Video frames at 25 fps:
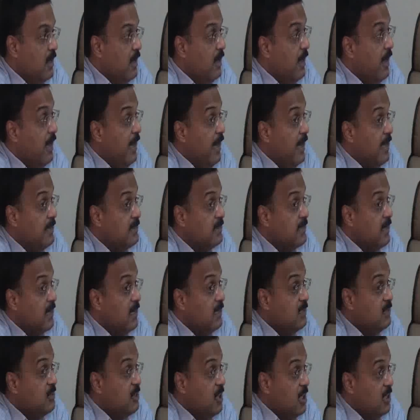as
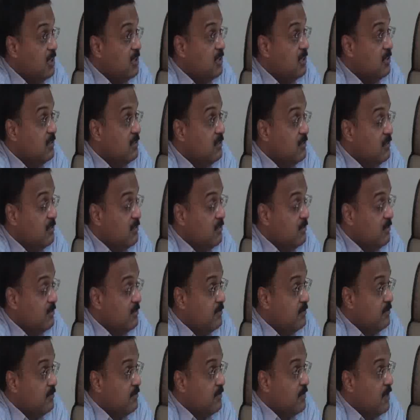a judge
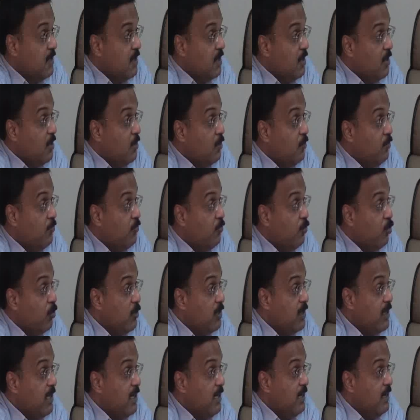
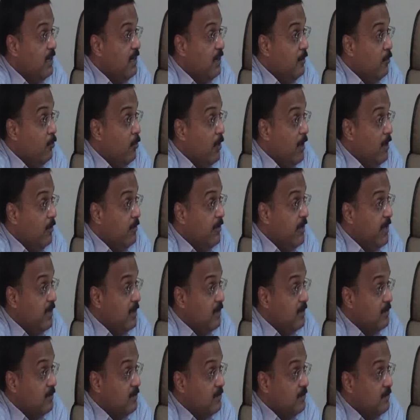voted in one
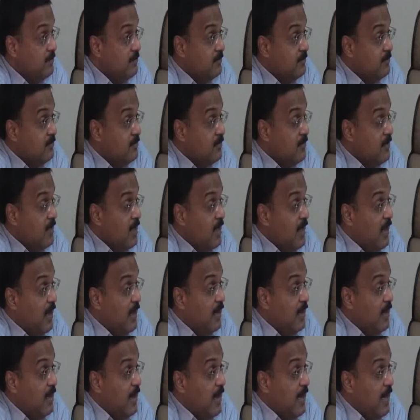way,
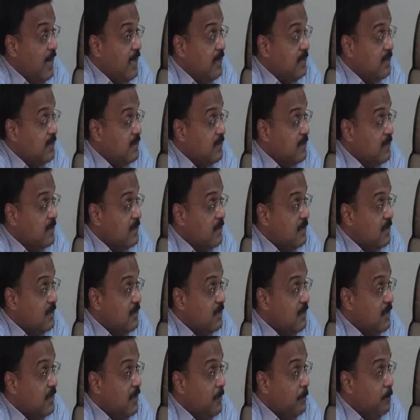and as
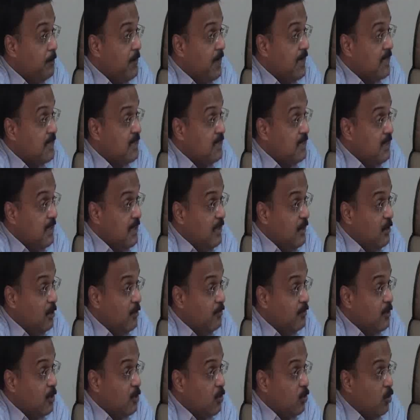the president
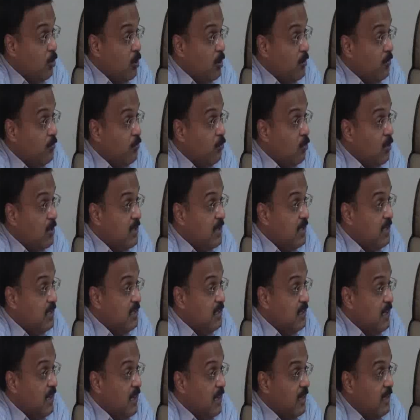of the court voted
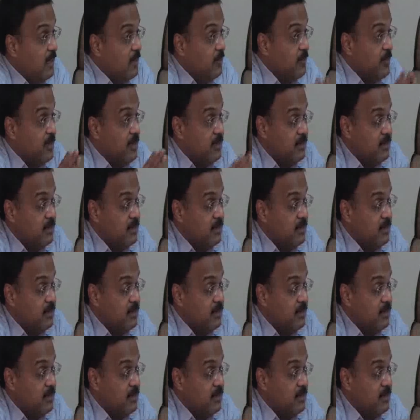in another way.